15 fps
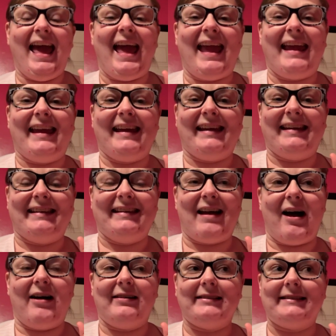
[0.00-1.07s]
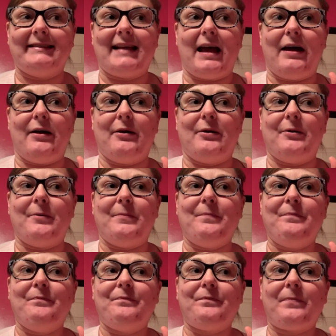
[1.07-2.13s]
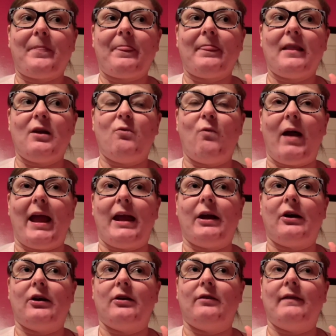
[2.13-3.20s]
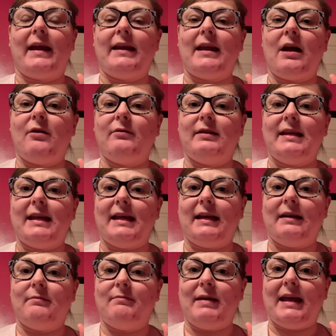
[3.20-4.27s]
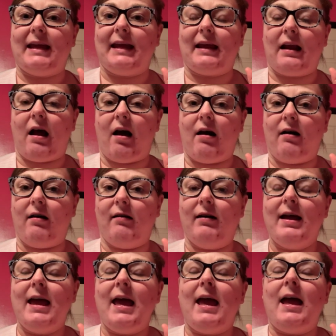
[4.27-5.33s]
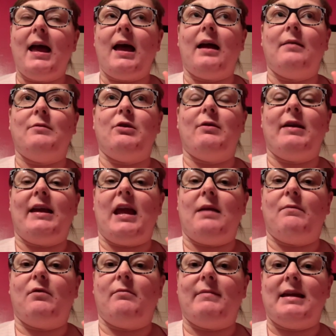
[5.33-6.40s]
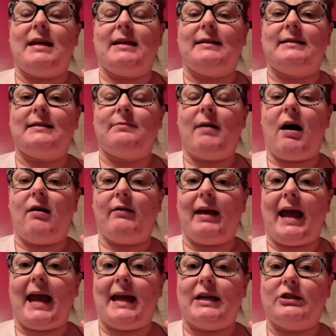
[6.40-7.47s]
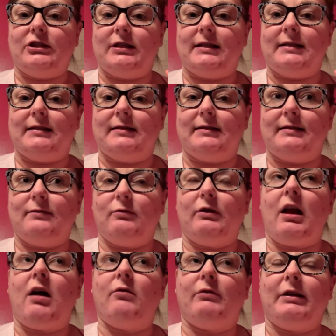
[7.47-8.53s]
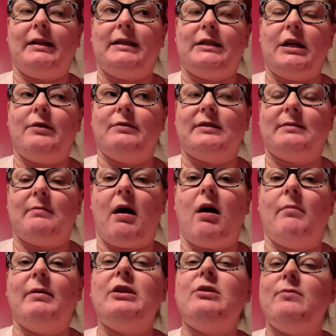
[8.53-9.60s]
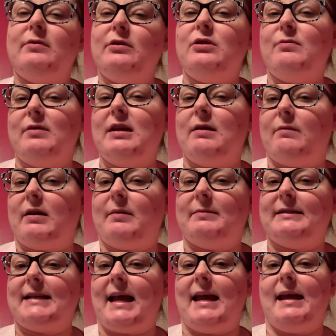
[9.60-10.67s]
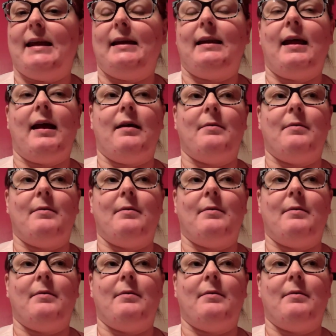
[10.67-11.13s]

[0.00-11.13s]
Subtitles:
And also where they don't get big at all, you can keep them in small cages. Well, not really too small, but you get what I'm saying.